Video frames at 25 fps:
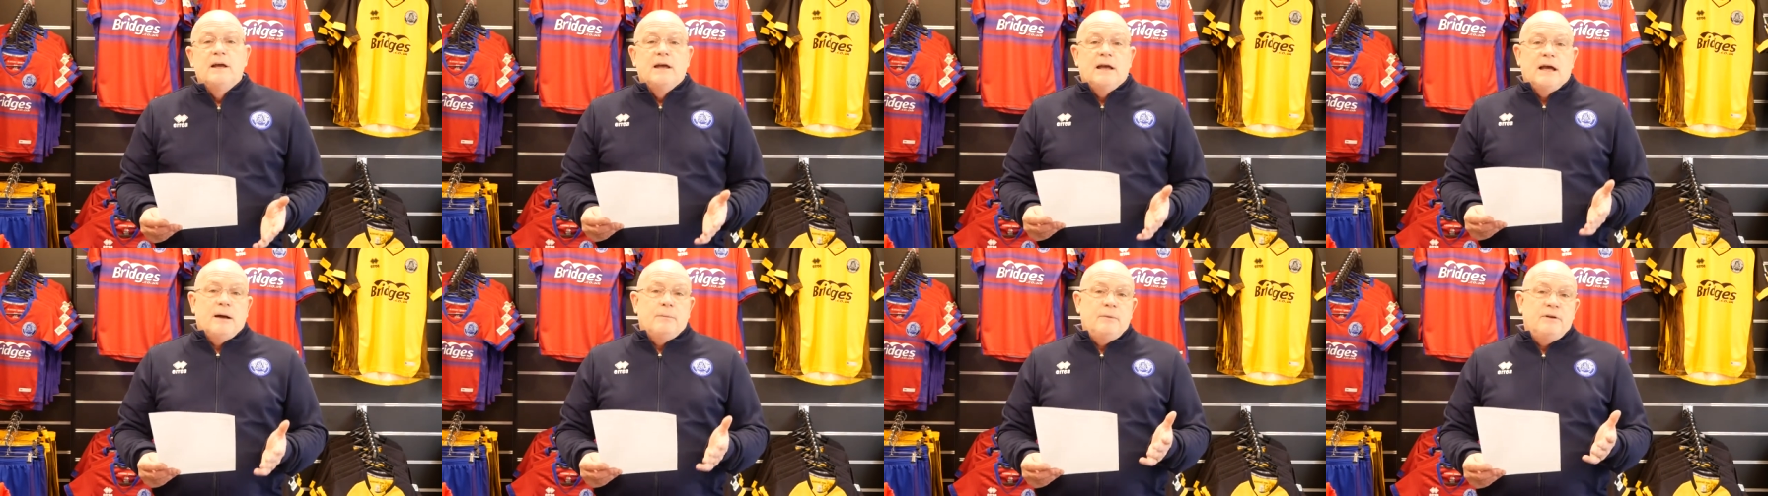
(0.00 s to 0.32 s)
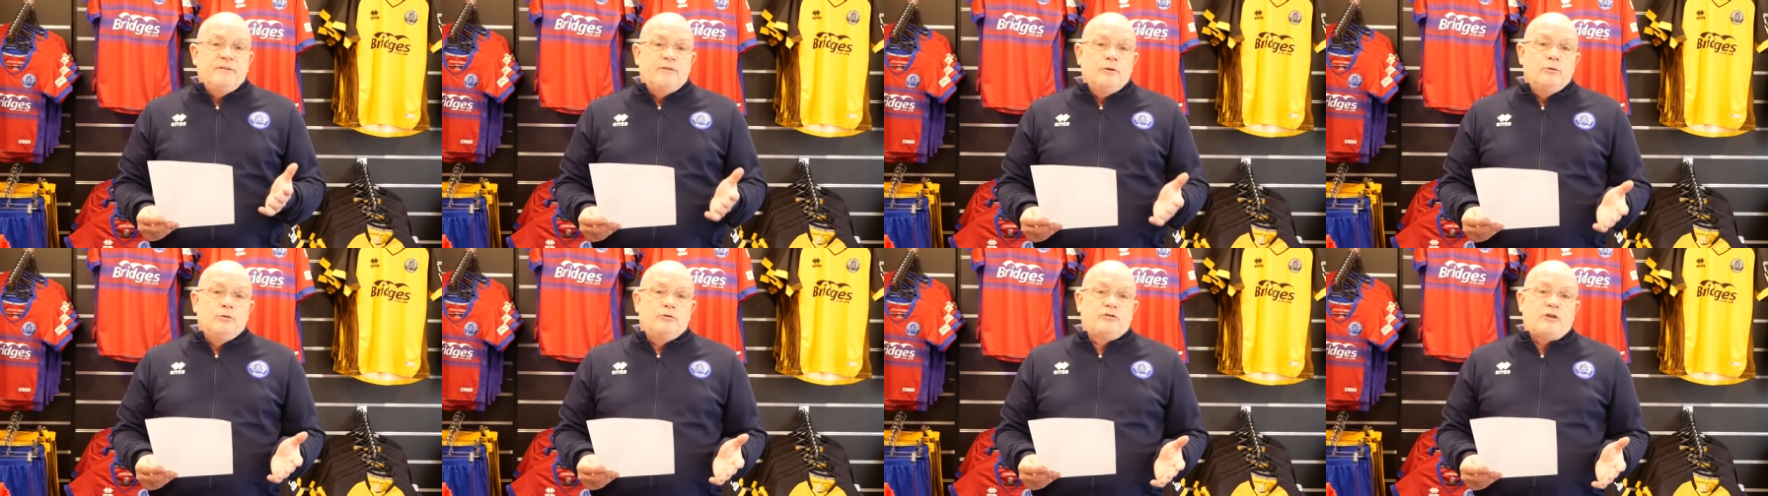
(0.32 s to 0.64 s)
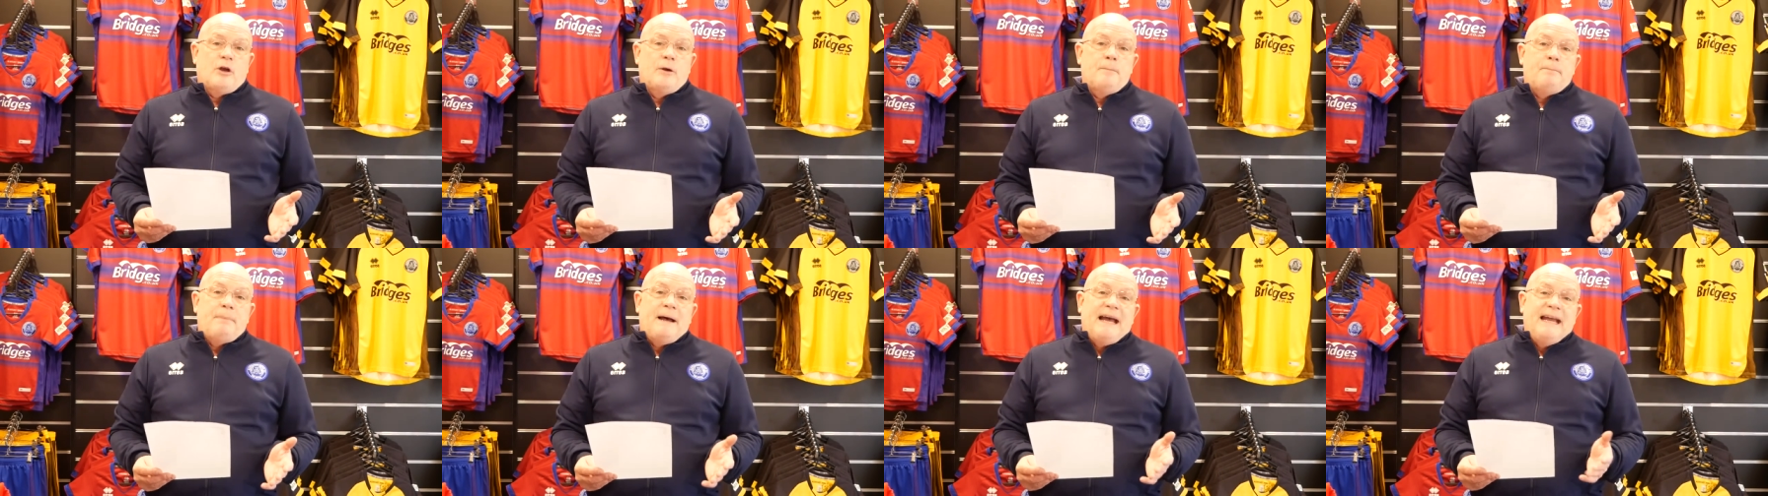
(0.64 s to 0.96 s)
And we've
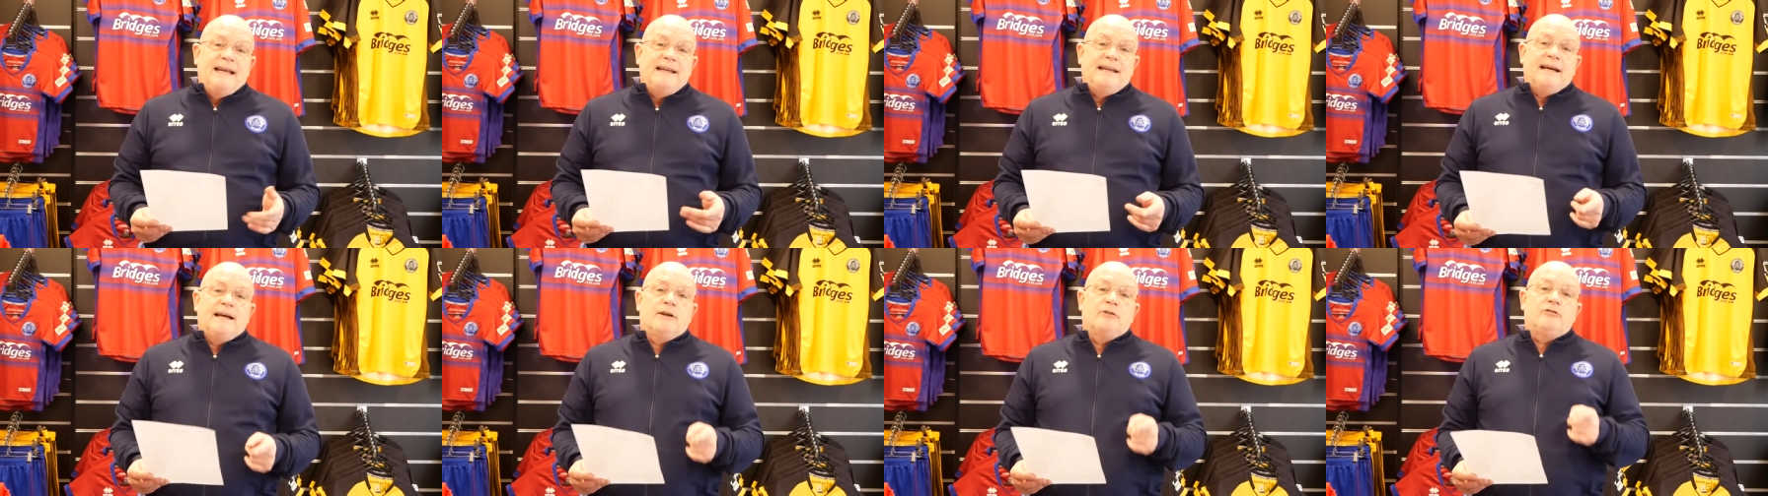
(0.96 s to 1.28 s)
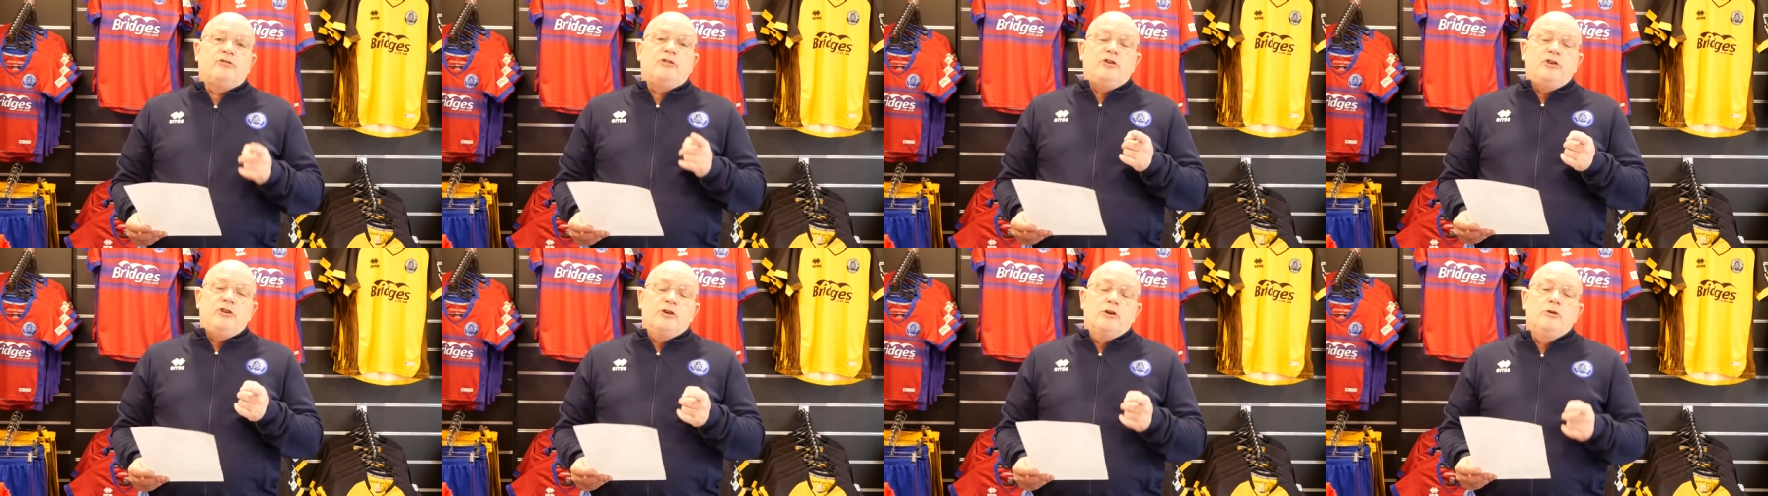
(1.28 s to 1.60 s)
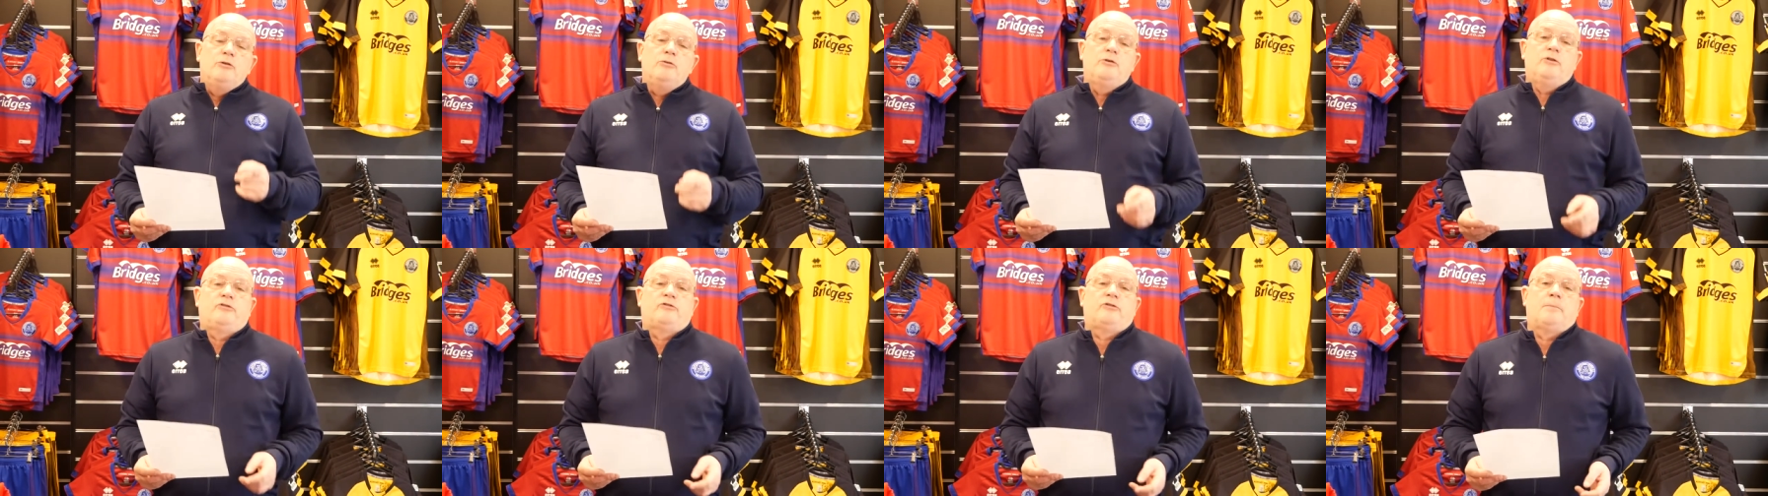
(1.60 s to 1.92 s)
also paid out to you,
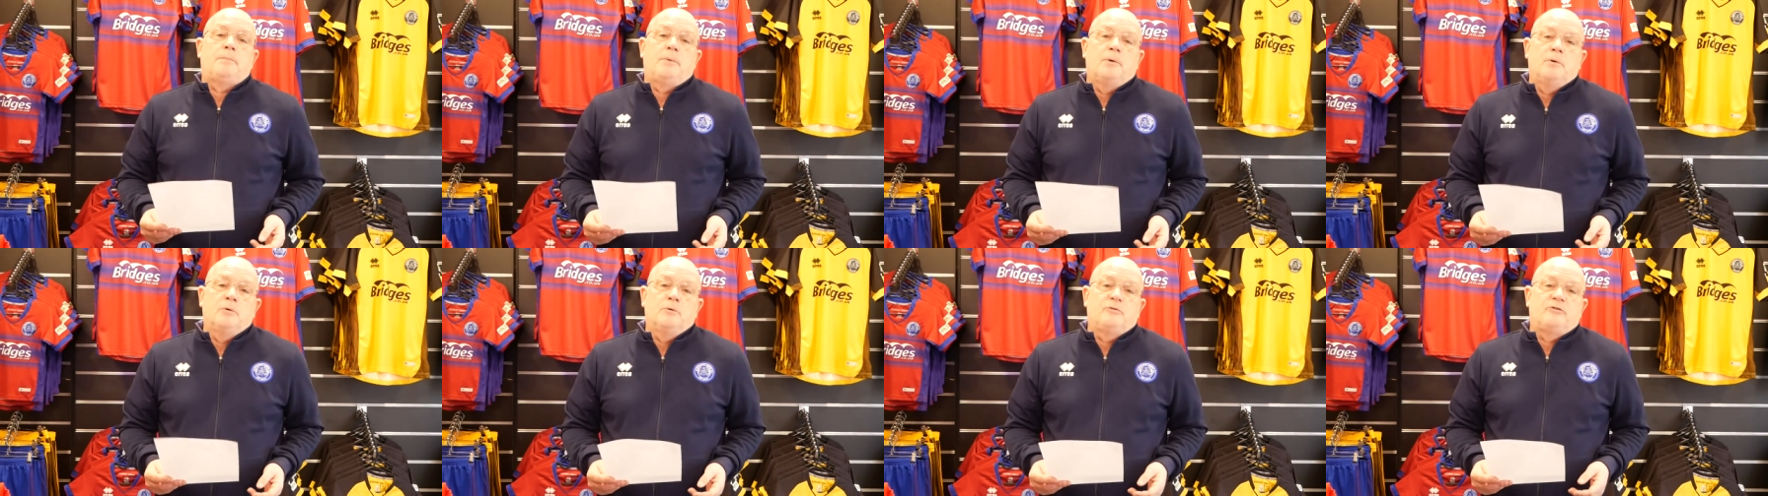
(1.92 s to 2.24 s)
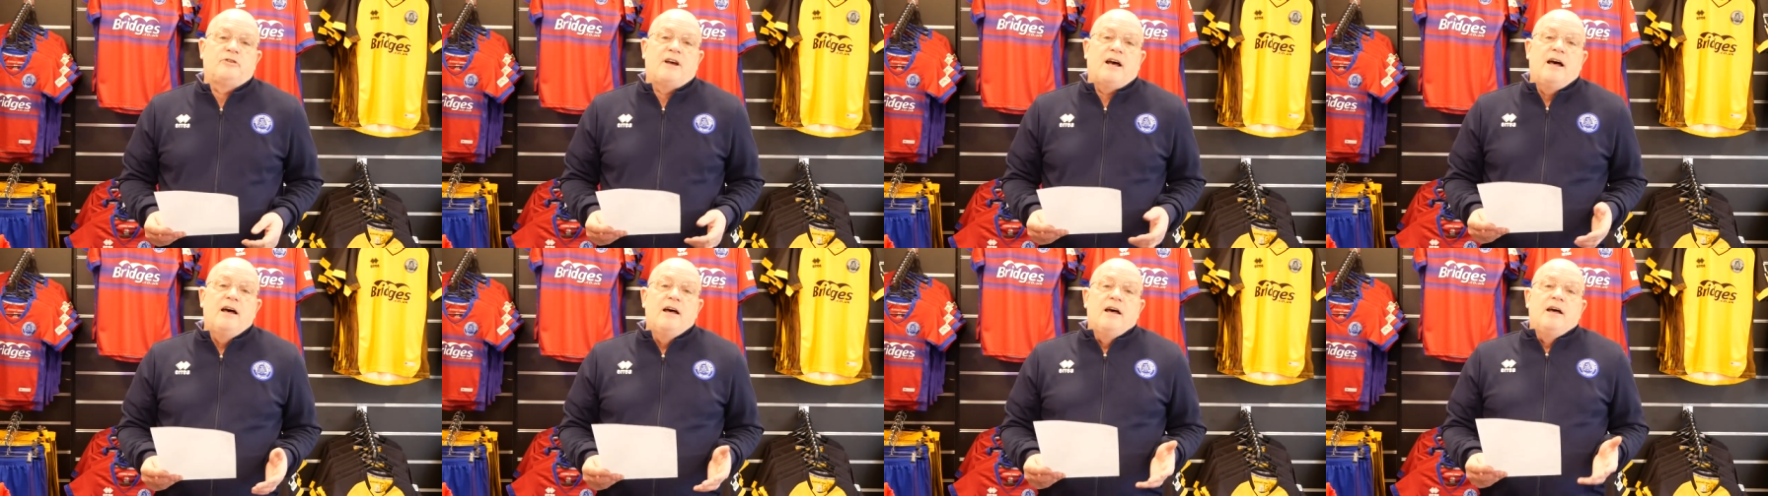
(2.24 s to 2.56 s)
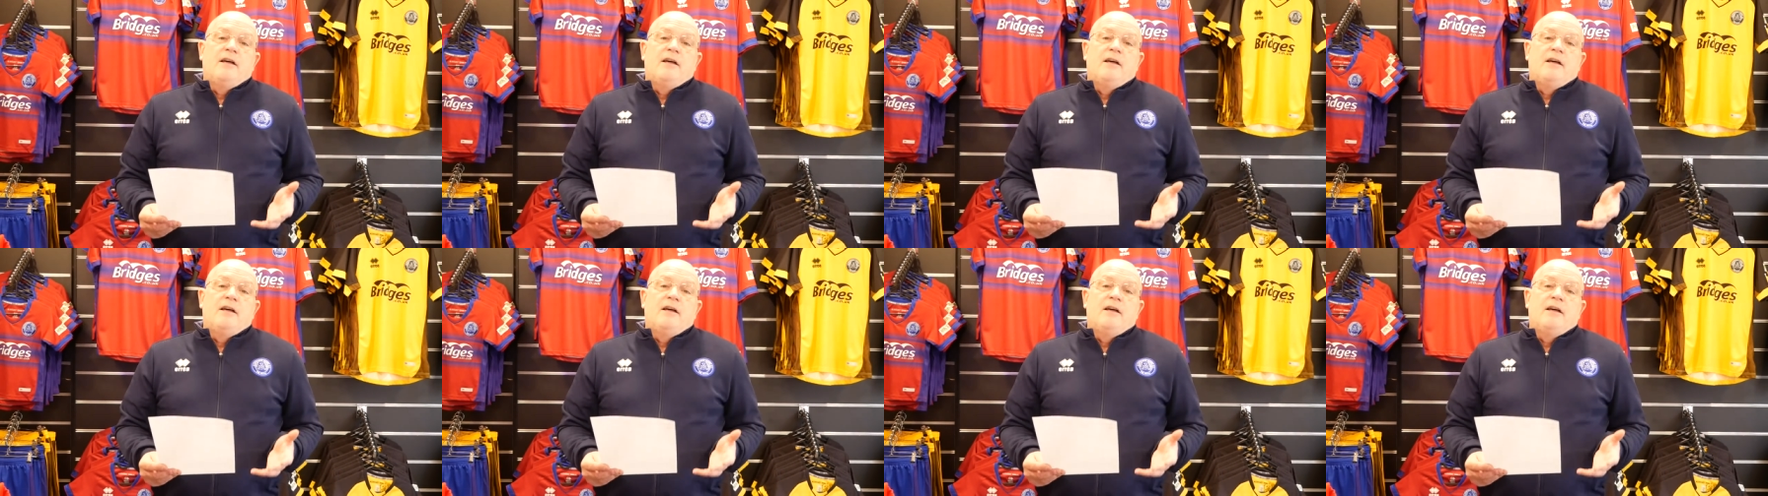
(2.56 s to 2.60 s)
the supporter,